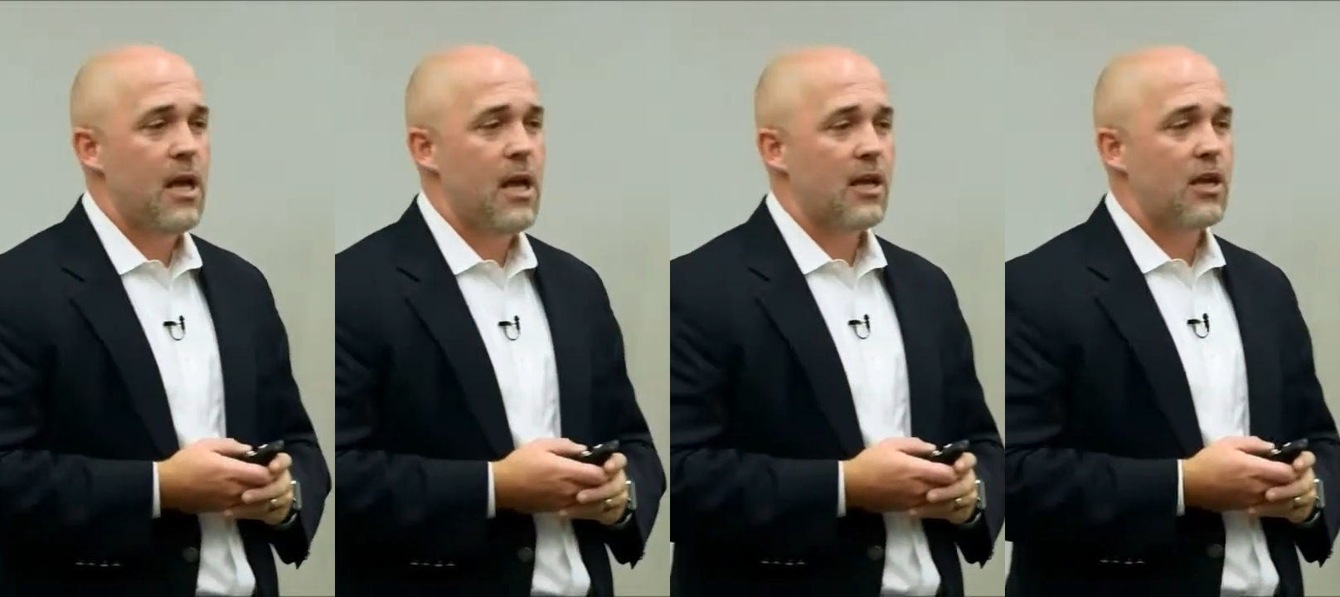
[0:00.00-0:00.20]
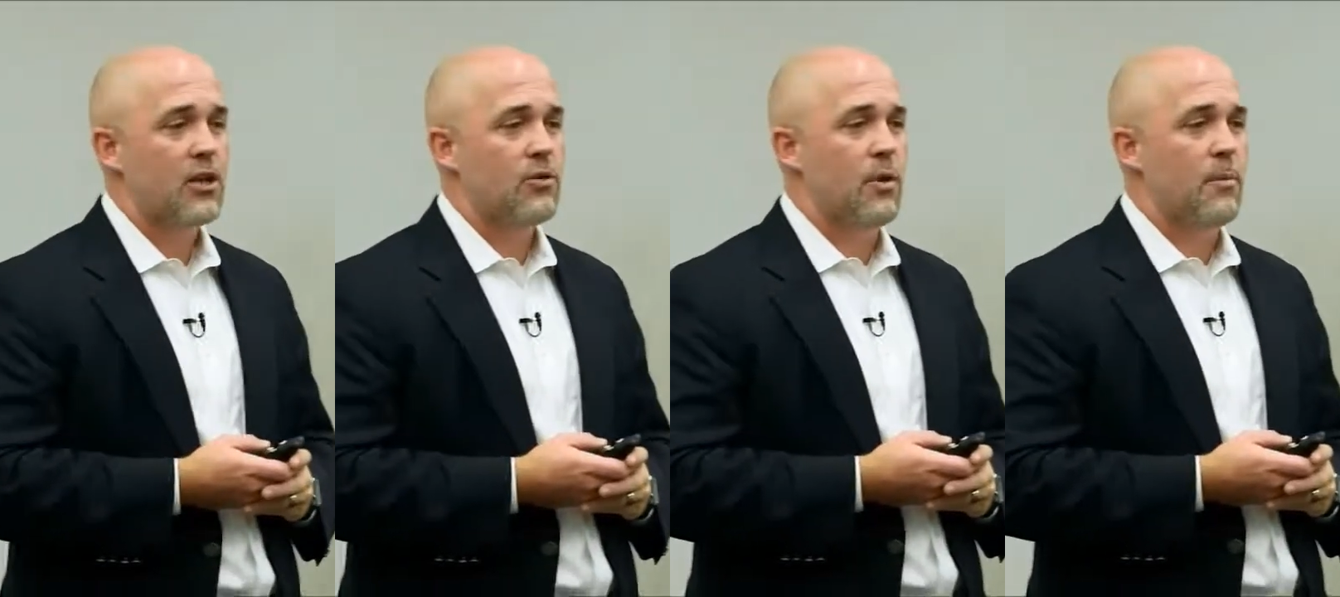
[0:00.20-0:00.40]

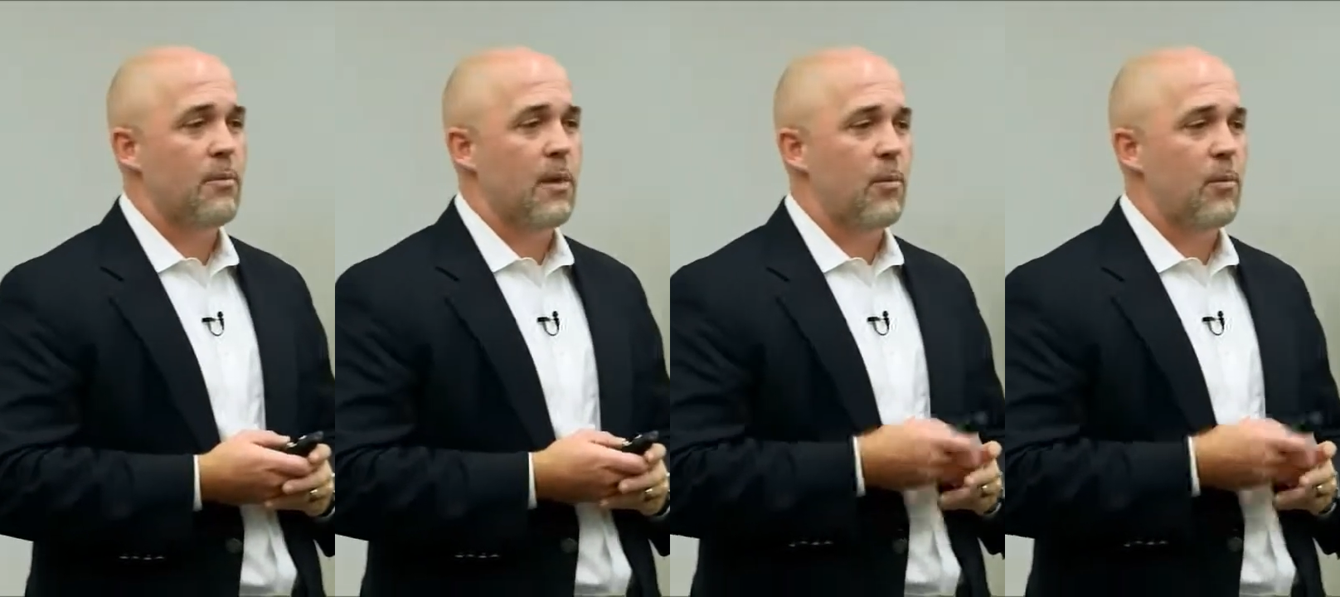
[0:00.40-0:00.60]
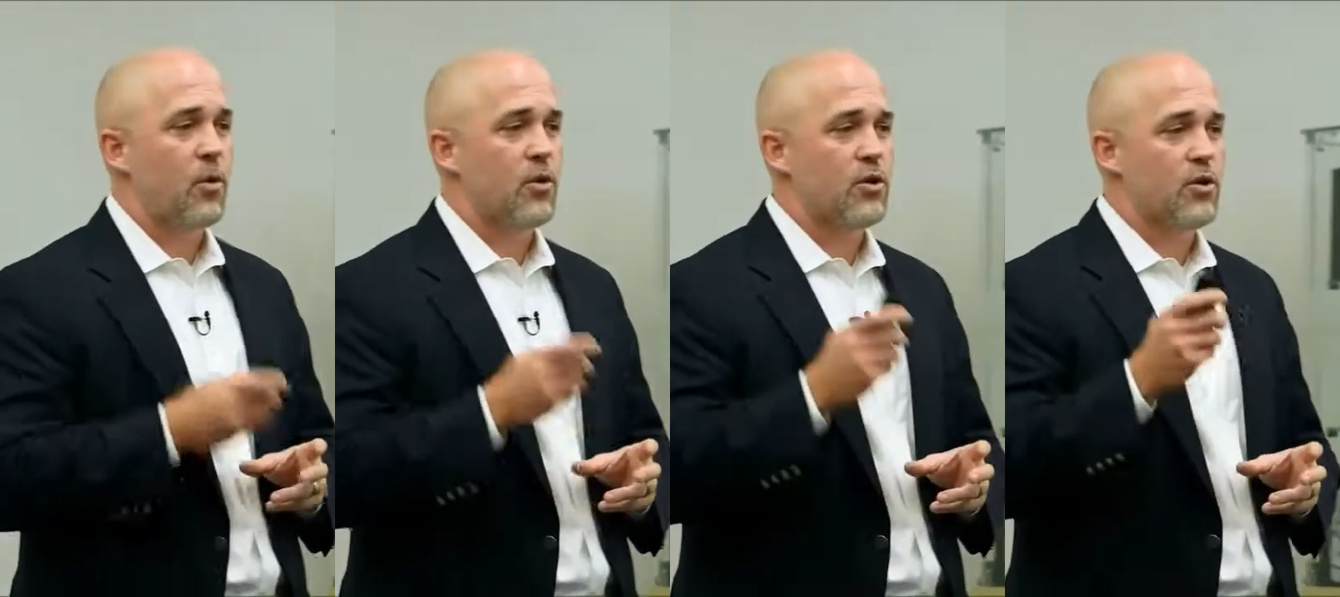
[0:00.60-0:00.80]
Because
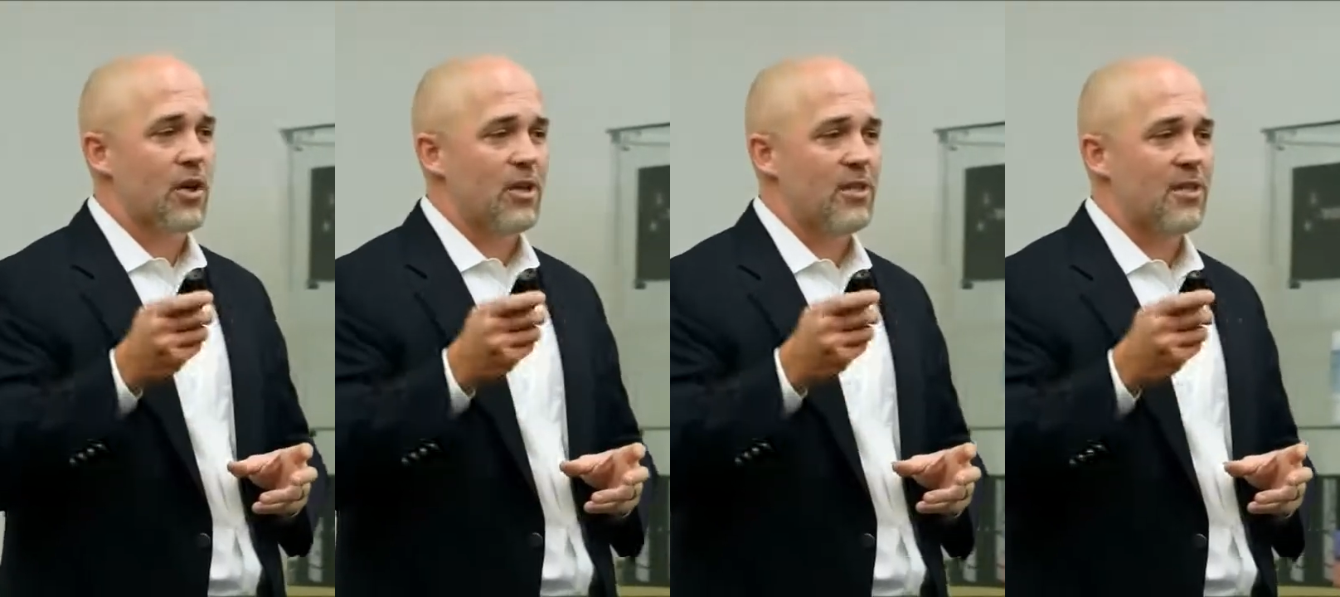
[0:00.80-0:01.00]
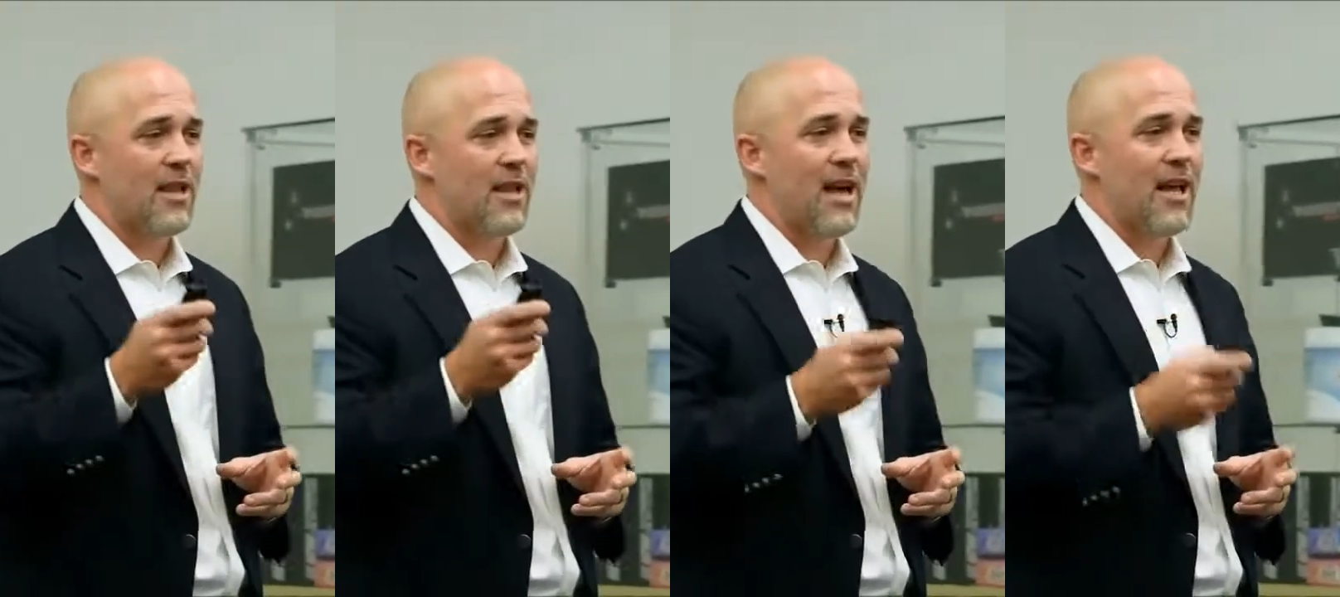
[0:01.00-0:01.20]
remember,
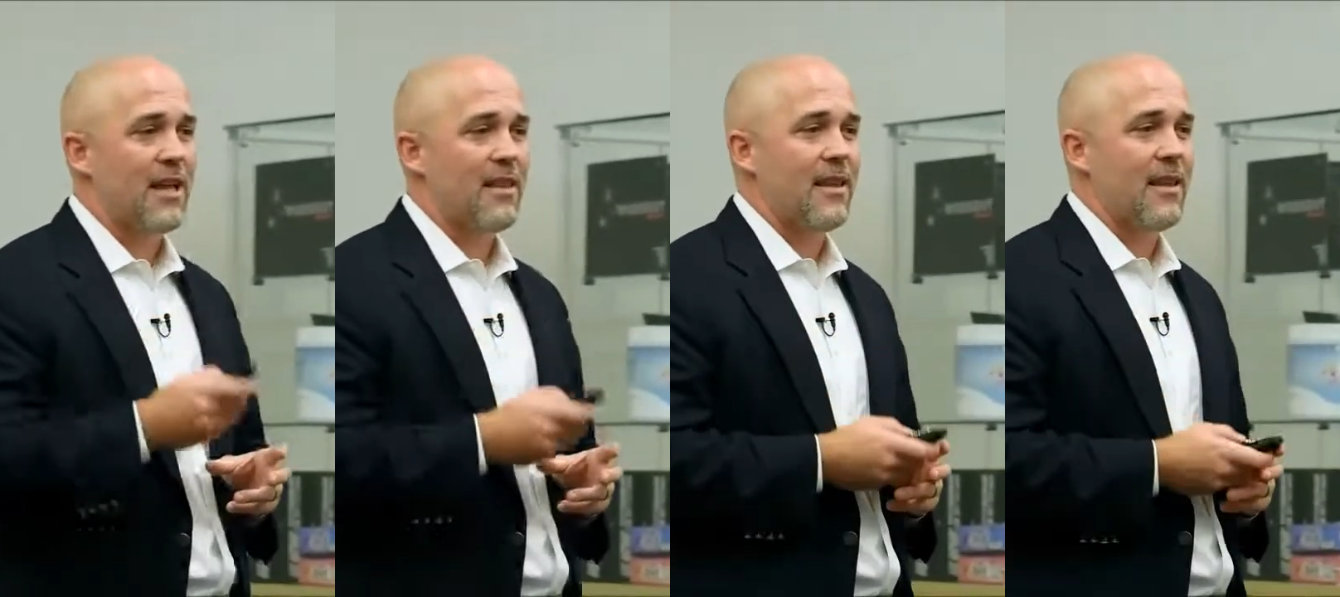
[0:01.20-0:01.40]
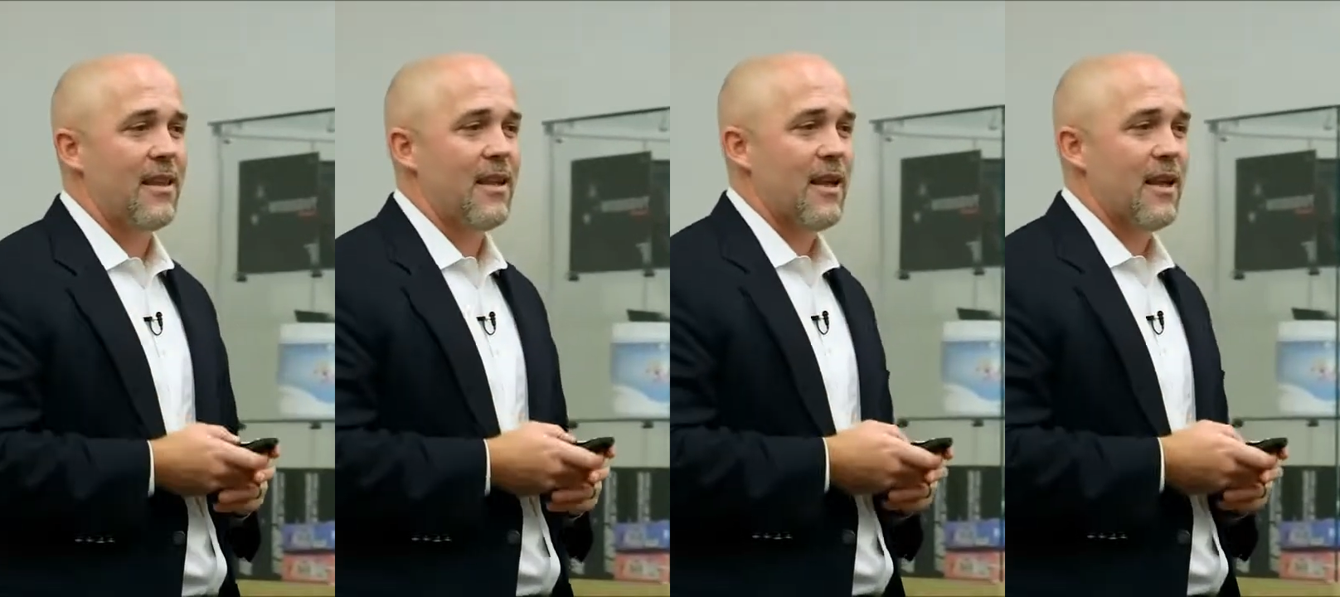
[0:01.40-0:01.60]
just
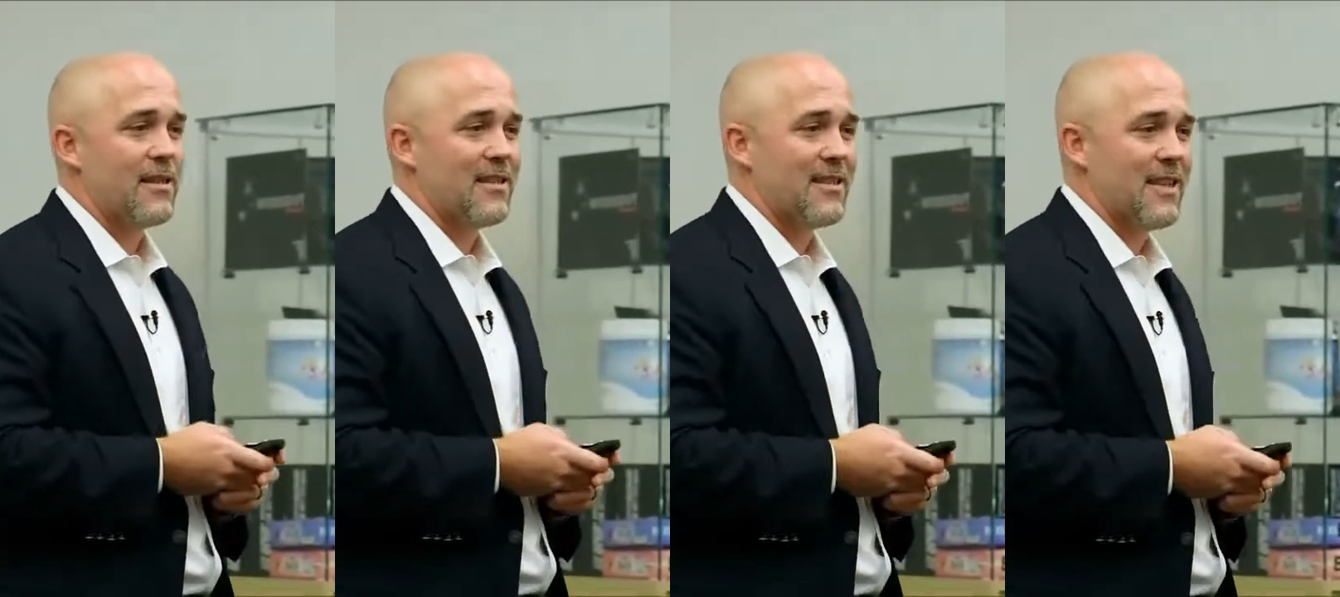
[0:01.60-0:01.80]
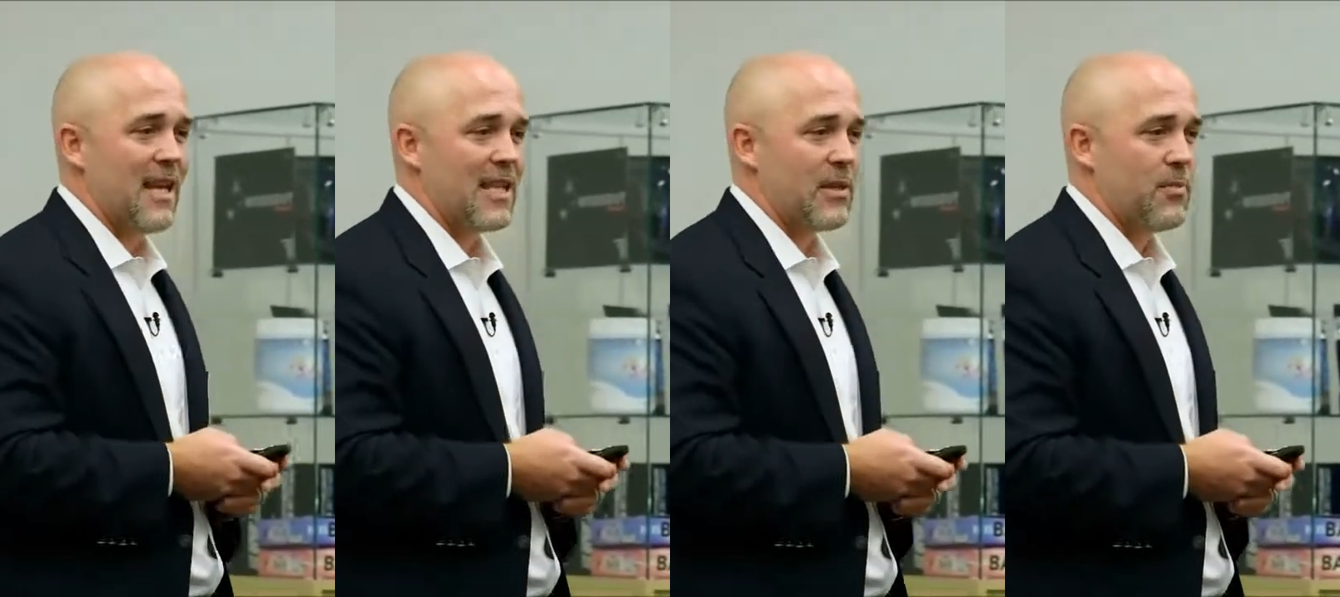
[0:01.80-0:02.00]
like the
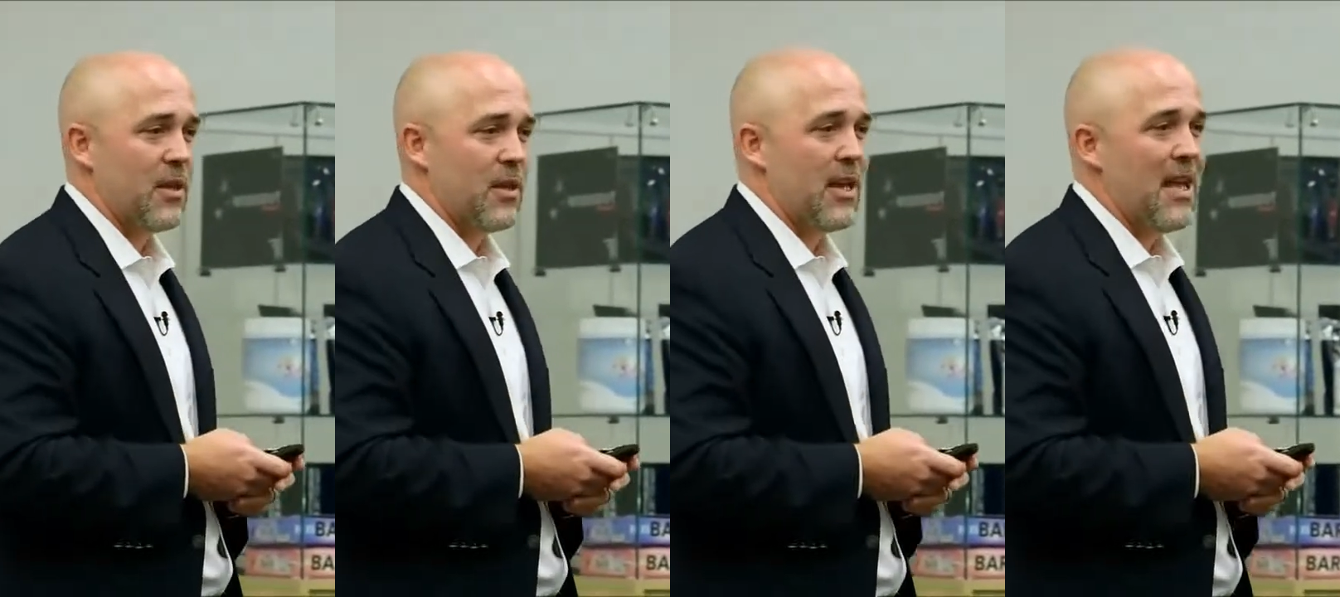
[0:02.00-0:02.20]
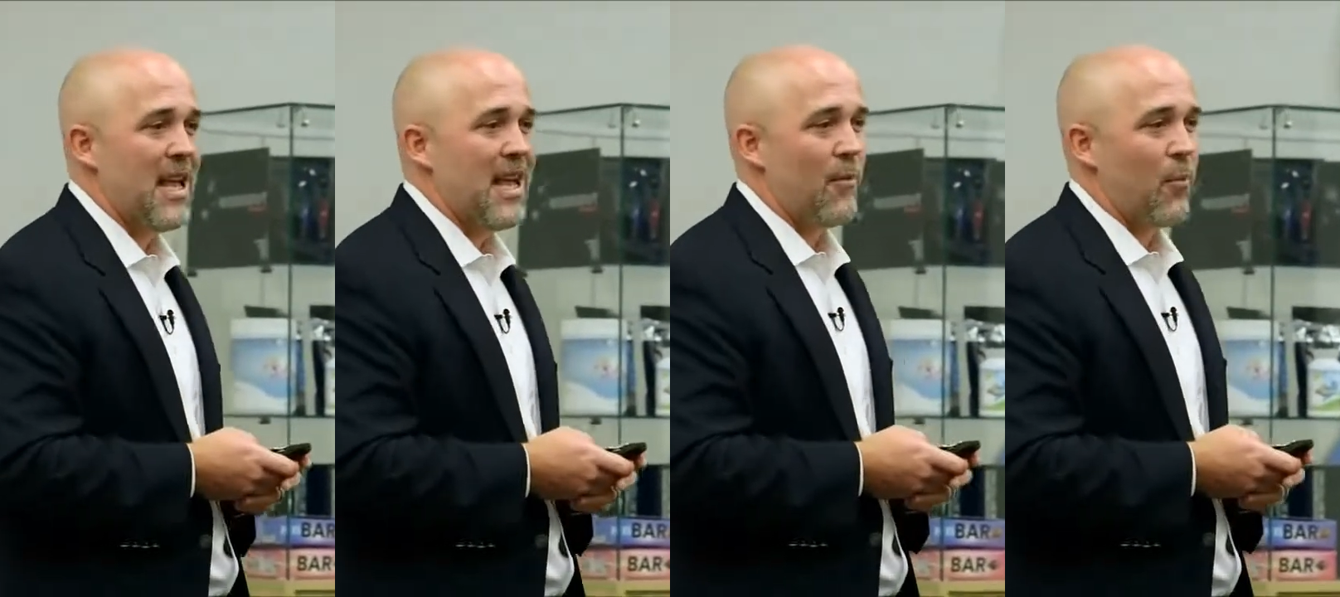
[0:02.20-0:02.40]

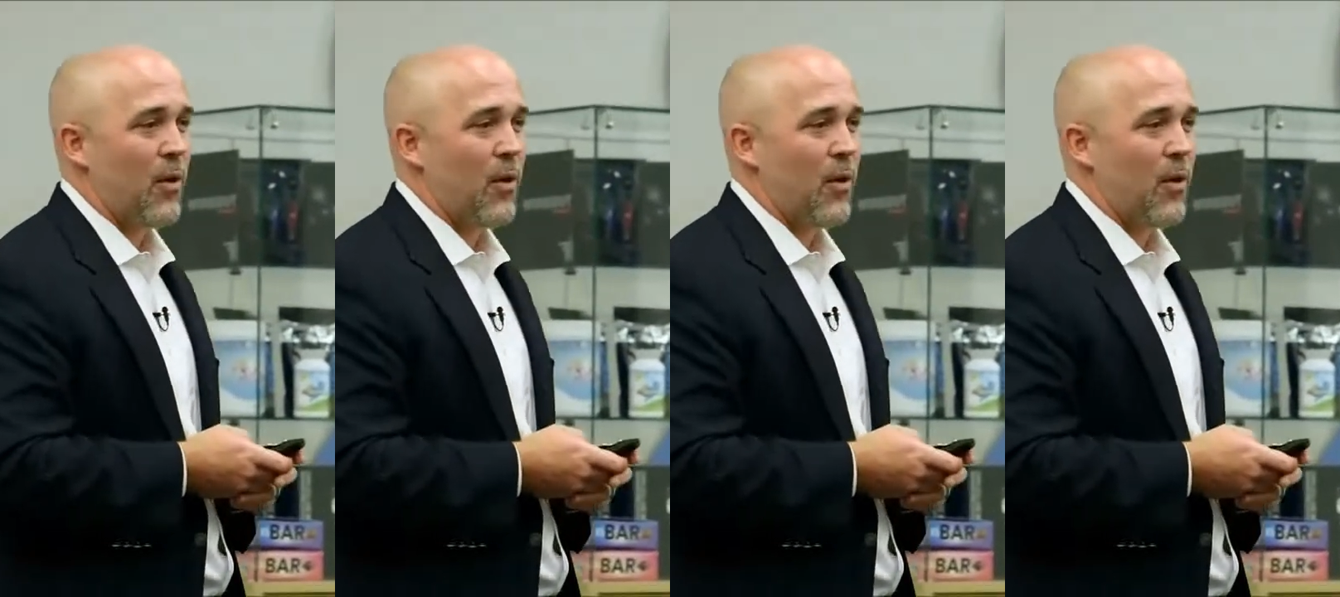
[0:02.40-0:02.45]
assessment,